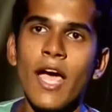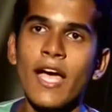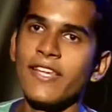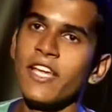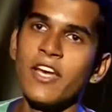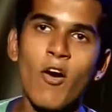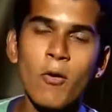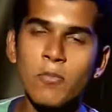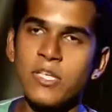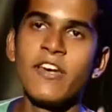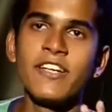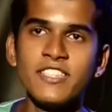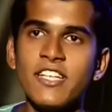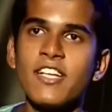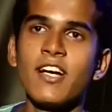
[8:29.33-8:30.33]
And then
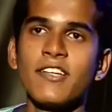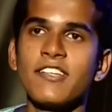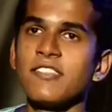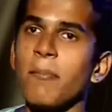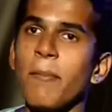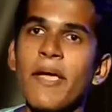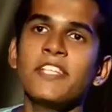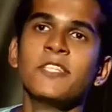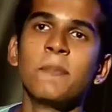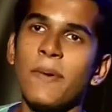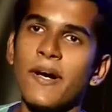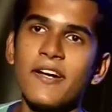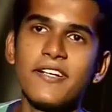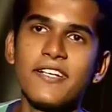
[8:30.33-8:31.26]
obviously Rajinikanth is a major part